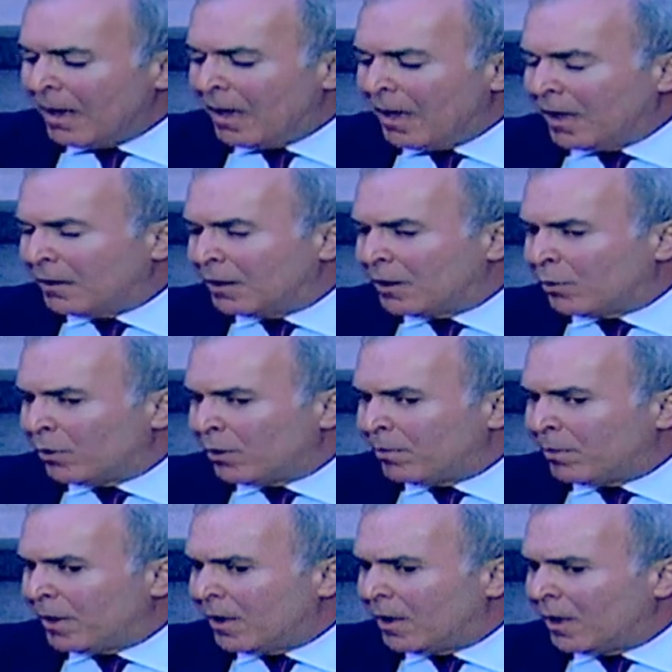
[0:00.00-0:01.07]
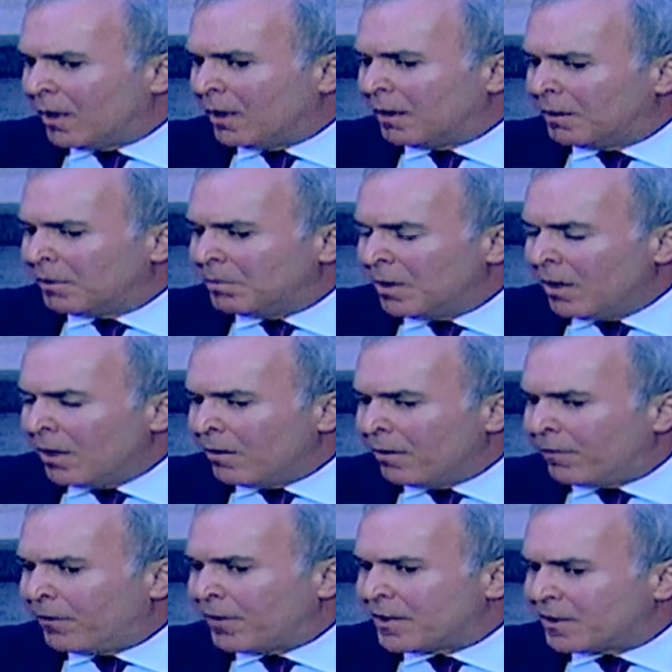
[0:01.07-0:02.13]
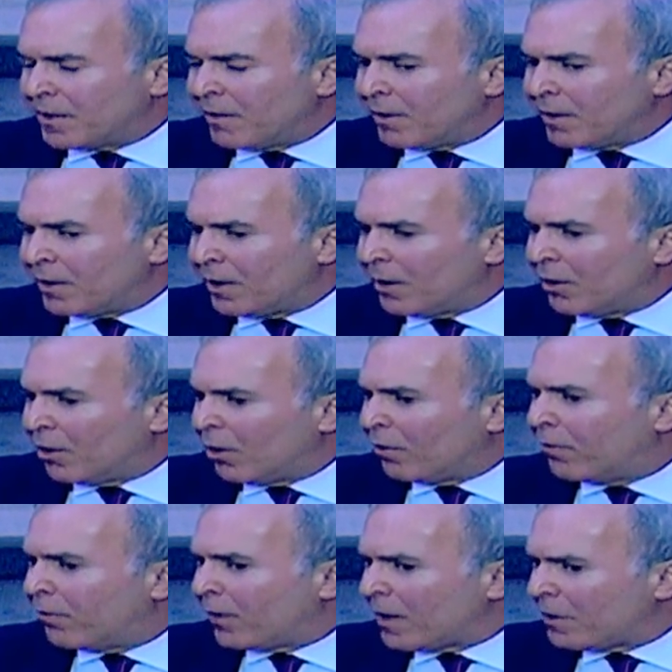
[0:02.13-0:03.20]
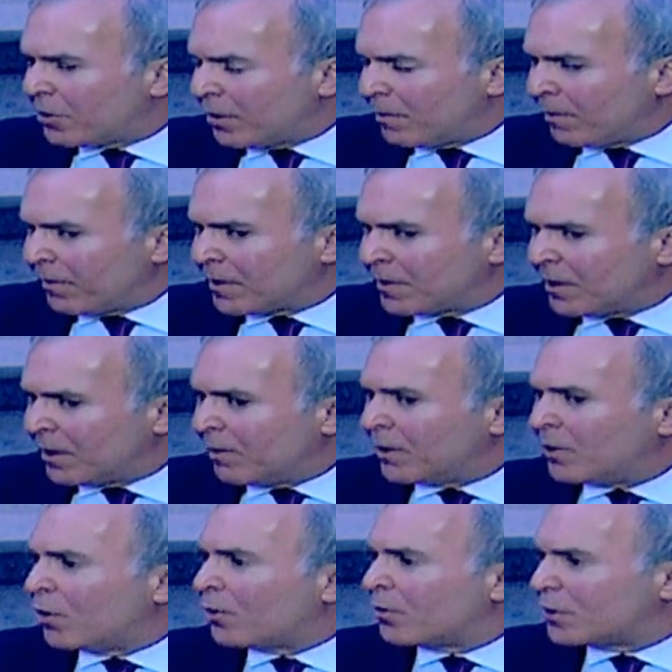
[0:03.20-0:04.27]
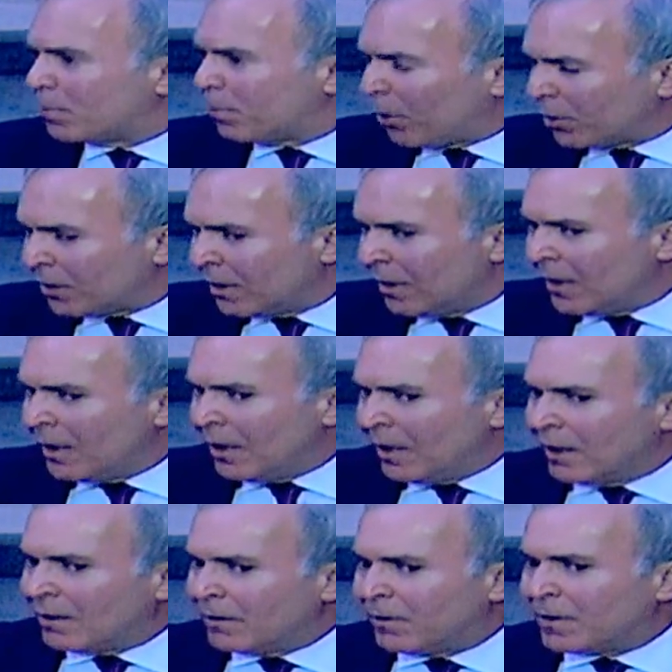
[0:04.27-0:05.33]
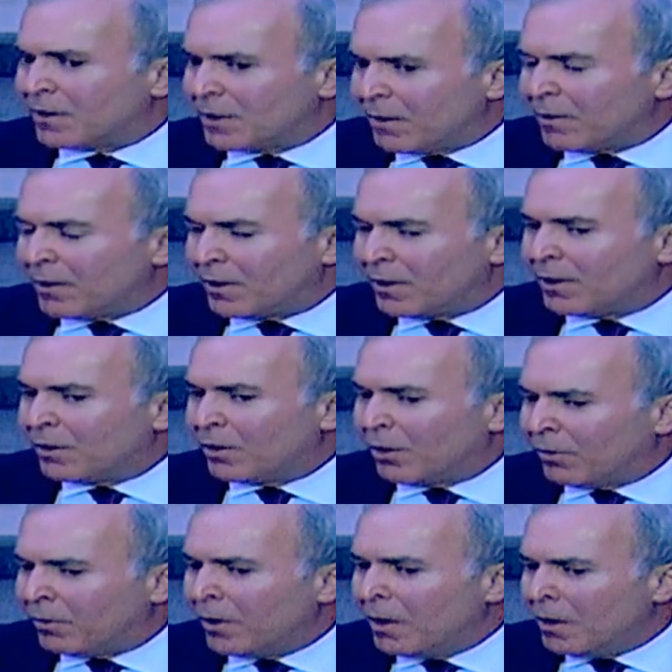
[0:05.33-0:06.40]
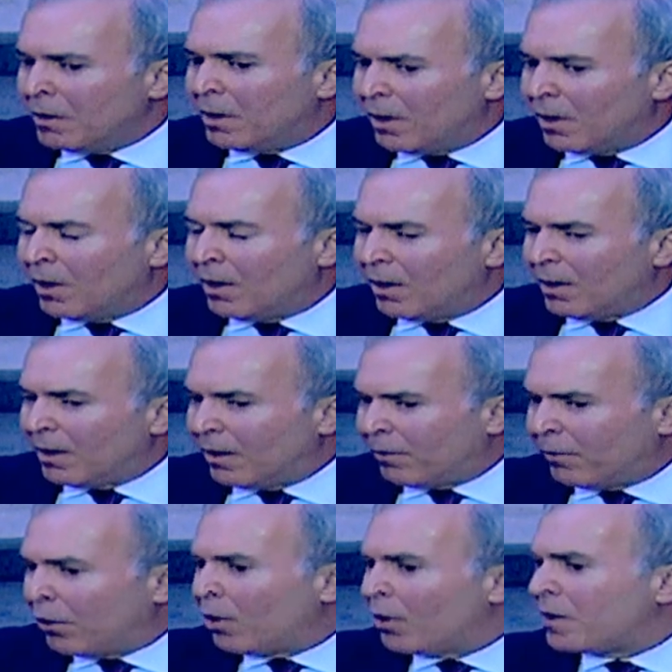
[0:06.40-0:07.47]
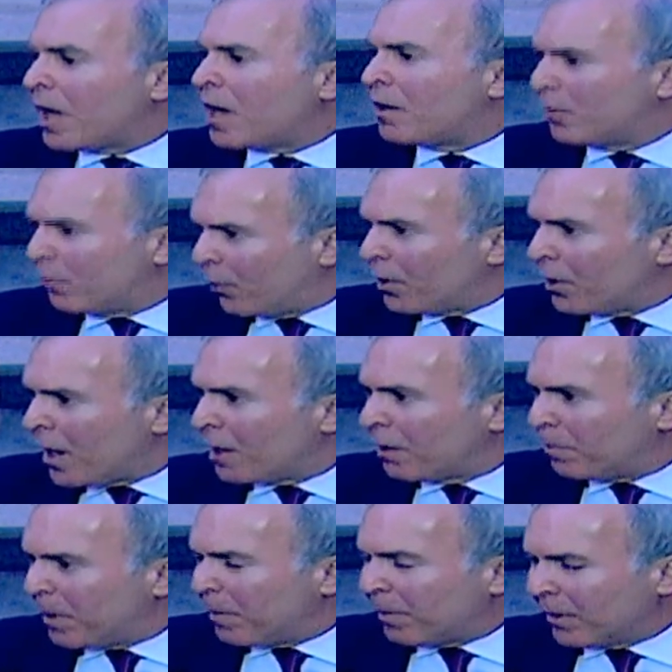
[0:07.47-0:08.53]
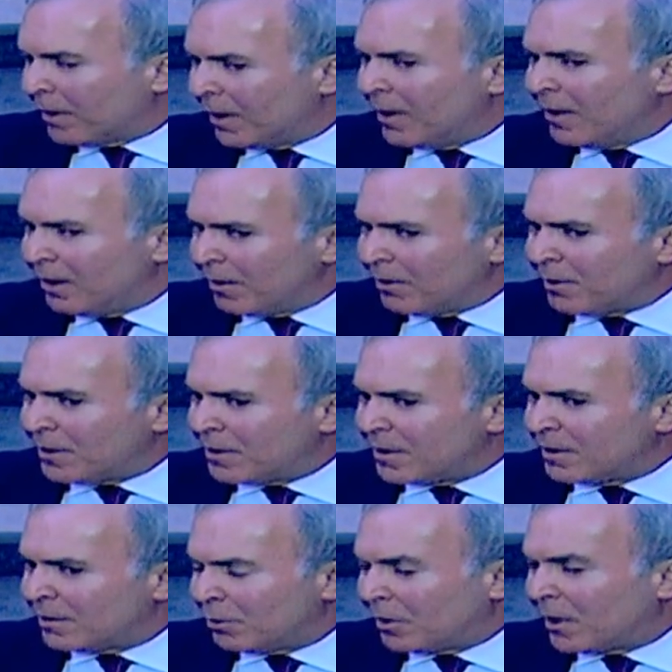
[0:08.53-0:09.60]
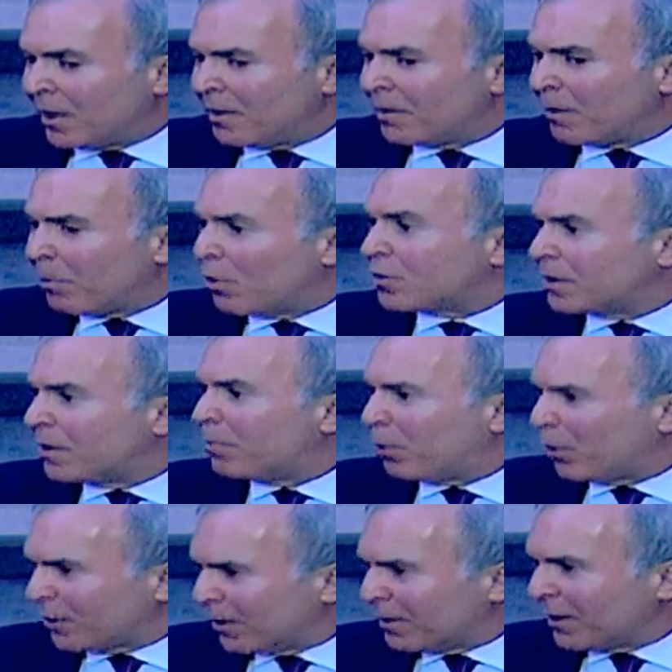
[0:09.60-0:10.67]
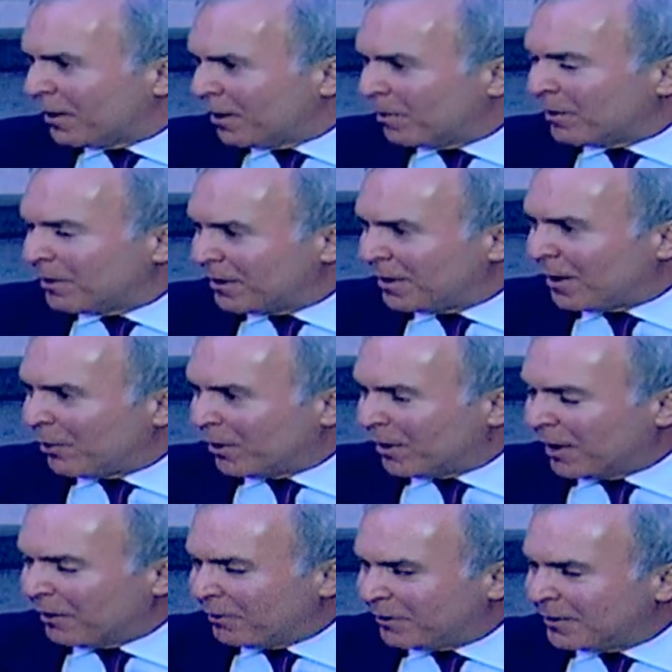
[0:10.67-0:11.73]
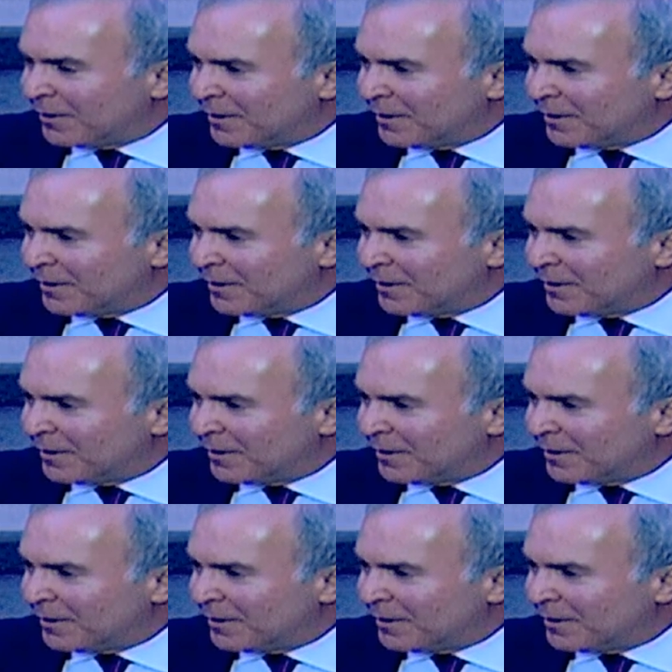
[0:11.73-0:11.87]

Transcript: and it will be a festivity of friendship, a festivity of sport, and festivity of for young people. This is today the most important element in our life.